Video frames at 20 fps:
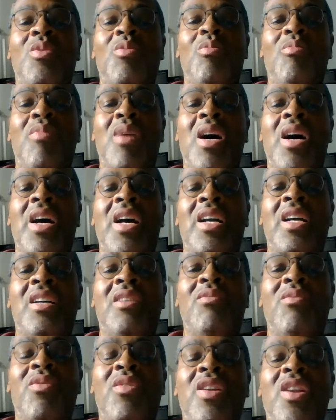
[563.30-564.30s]
by
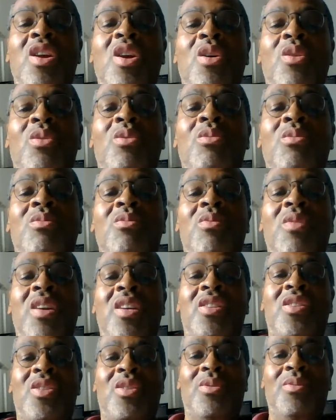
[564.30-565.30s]
video
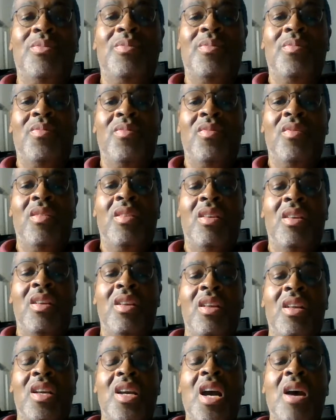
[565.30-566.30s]
very soon.
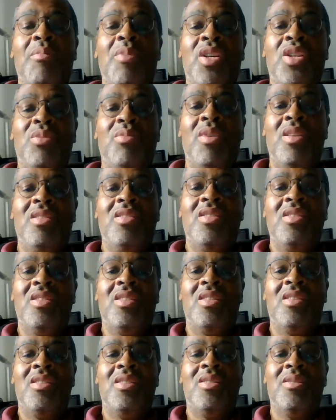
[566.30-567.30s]
God bless you, brothers and
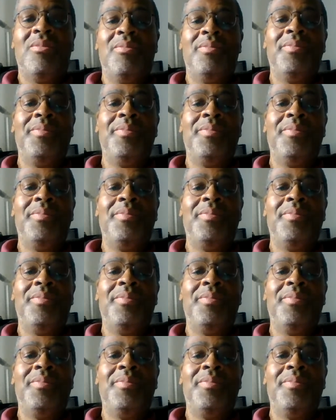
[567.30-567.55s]
sisters.